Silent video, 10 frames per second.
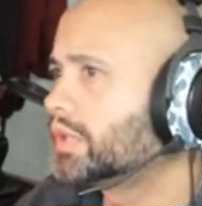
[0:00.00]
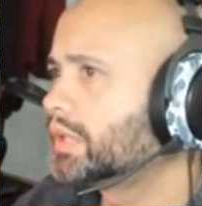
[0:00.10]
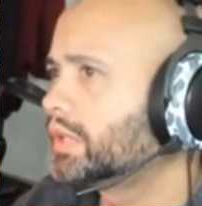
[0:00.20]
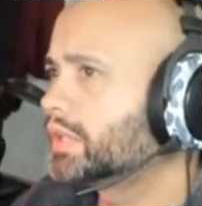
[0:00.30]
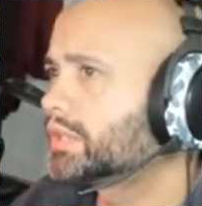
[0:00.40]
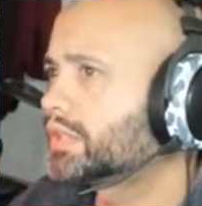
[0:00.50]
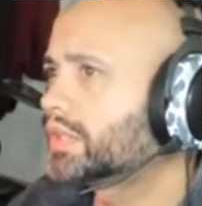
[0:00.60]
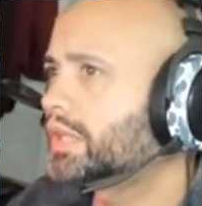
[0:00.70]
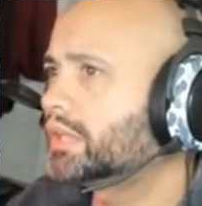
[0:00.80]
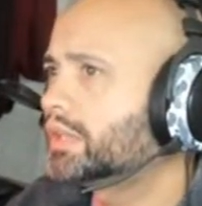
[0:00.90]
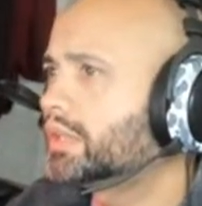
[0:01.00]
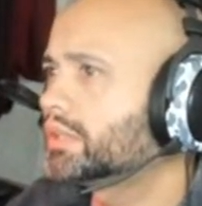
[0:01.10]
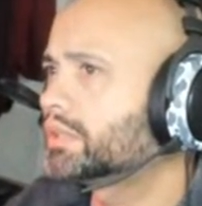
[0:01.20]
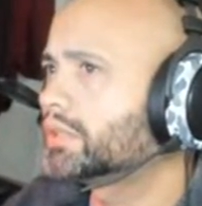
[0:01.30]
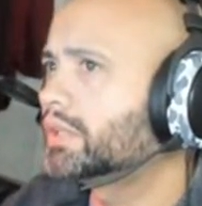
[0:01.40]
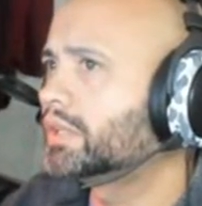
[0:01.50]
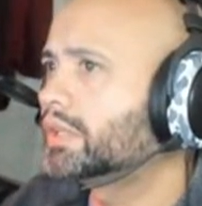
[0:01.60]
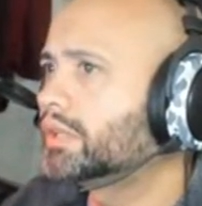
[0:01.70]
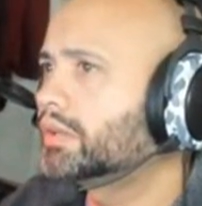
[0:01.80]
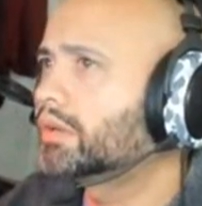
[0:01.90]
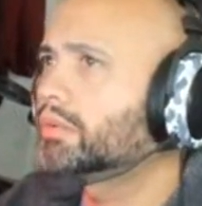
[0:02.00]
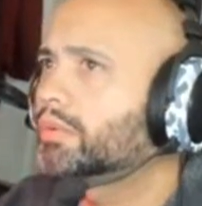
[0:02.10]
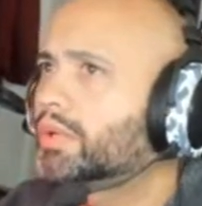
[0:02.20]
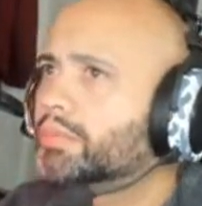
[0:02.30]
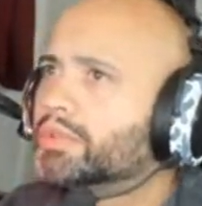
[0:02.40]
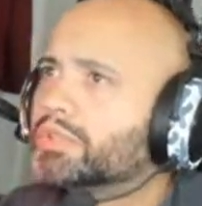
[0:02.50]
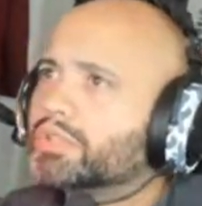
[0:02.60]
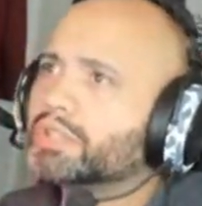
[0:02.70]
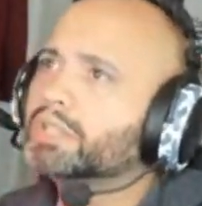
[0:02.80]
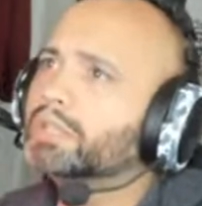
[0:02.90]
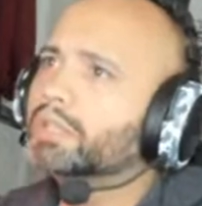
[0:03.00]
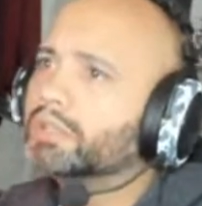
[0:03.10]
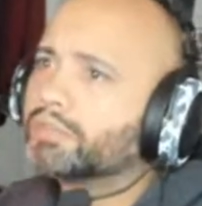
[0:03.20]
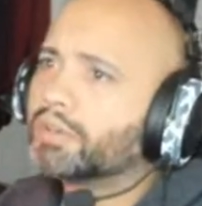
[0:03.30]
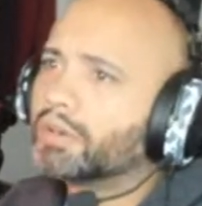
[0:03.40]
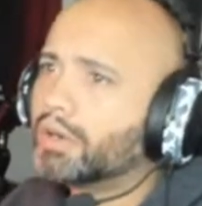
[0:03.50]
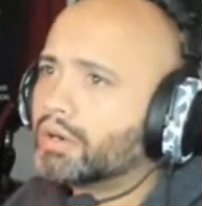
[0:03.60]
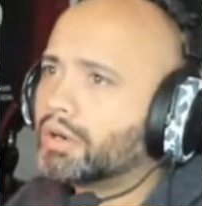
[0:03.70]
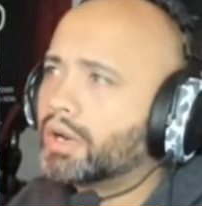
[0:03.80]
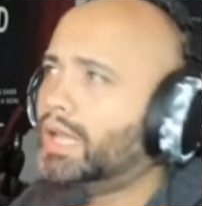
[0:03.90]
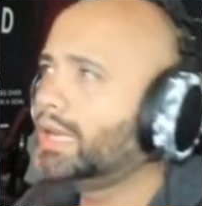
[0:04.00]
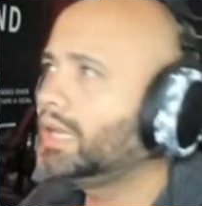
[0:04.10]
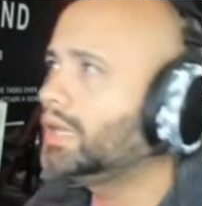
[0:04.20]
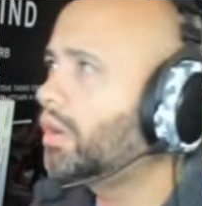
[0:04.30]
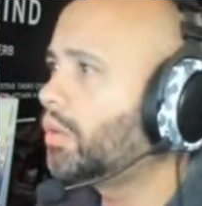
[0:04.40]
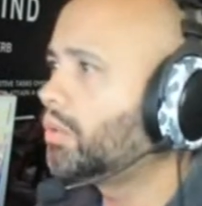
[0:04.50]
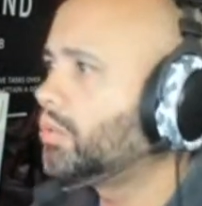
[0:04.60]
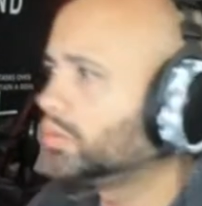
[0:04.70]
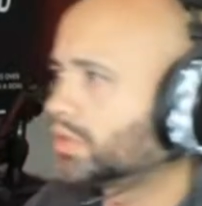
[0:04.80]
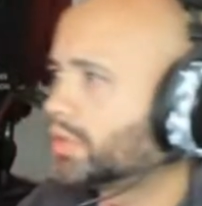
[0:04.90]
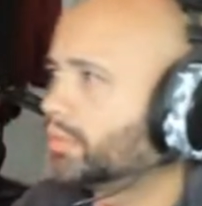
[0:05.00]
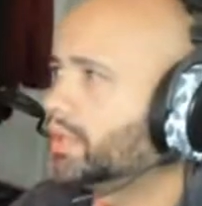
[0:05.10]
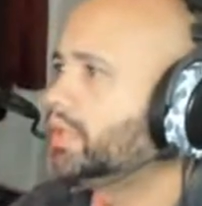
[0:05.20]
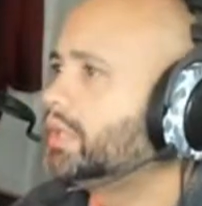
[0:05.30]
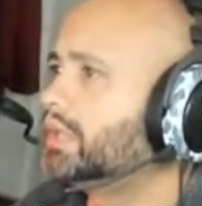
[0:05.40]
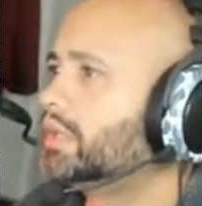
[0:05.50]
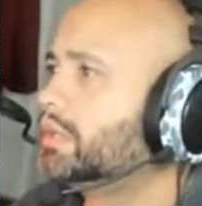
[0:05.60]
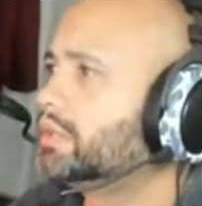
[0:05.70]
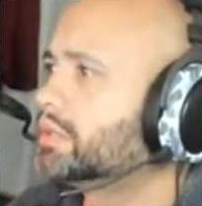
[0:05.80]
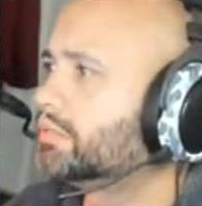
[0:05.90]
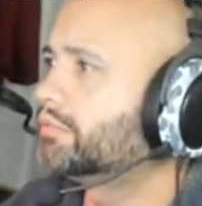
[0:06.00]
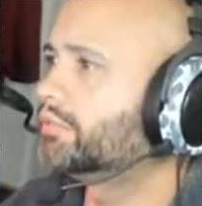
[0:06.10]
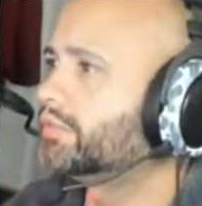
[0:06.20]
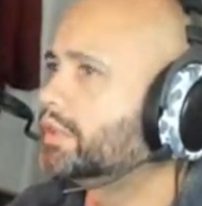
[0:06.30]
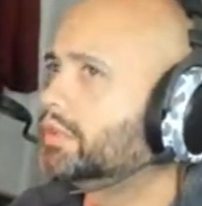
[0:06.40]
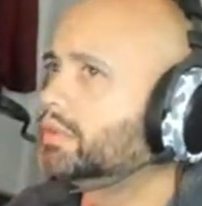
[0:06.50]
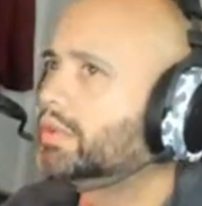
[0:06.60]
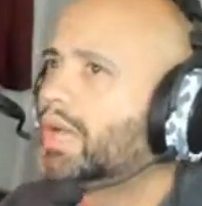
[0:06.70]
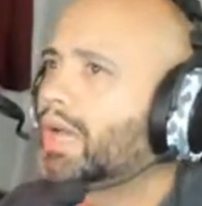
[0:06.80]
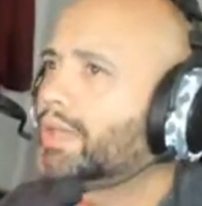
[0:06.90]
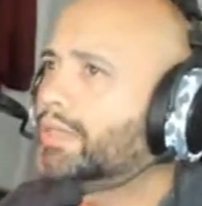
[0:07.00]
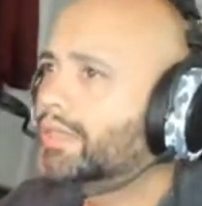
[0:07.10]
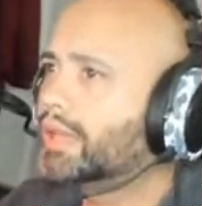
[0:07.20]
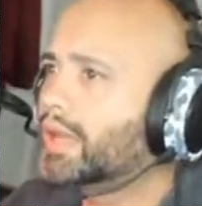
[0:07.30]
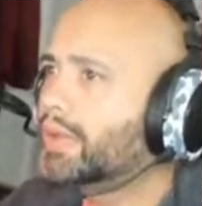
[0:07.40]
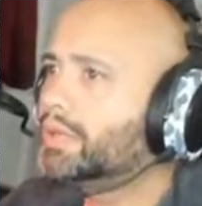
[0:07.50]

Let's get this gear all the way up and see if there are any holes that we need to fill. I think I've been